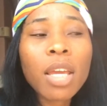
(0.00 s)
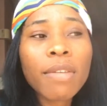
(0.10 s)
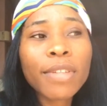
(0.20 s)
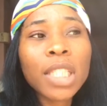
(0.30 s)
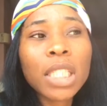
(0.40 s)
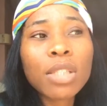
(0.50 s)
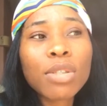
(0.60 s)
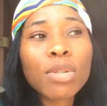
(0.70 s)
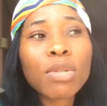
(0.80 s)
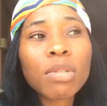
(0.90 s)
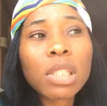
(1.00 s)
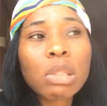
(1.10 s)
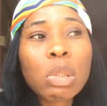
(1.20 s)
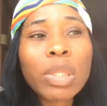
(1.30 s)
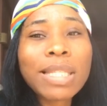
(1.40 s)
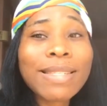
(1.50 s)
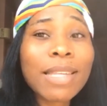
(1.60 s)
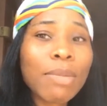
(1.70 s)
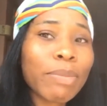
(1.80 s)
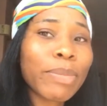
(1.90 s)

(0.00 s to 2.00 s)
Even the shoe is not the same,